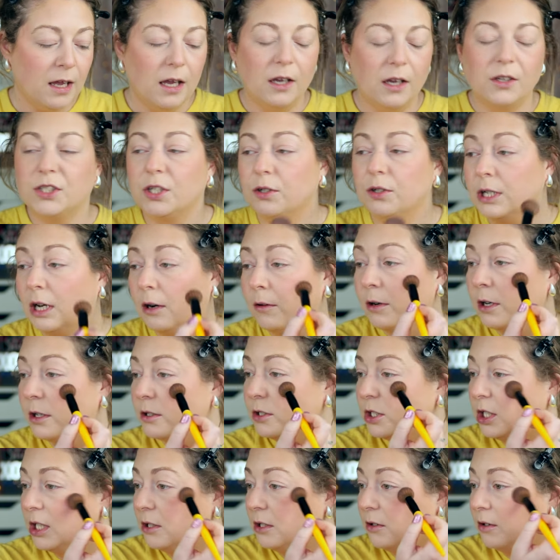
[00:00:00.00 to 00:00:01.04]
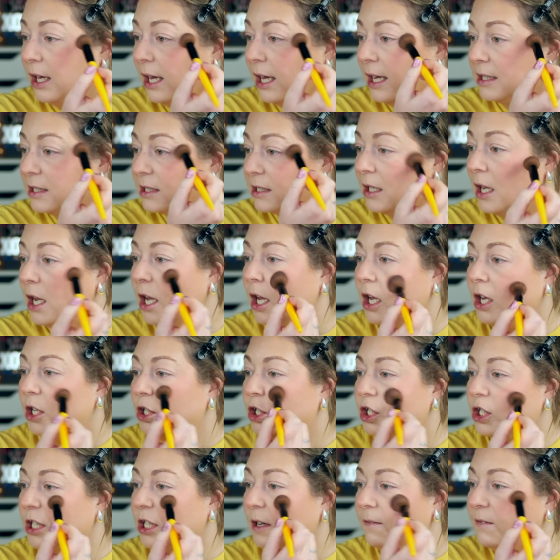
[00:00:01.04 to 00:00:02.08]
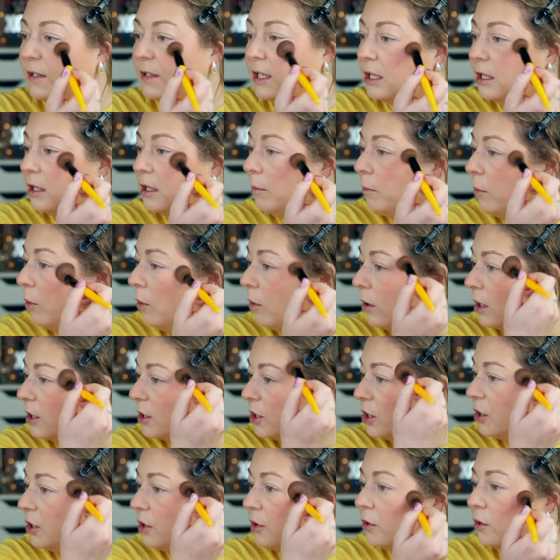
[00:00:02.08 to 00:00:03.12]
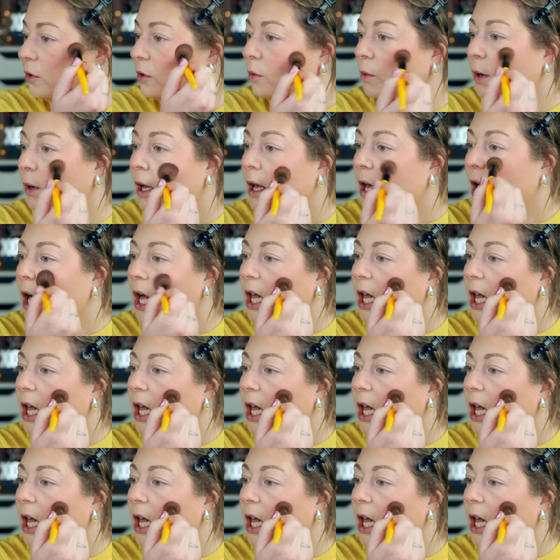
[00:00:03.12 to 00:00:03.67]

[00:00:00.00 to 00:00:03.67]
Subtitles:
So now her channel has shifted more to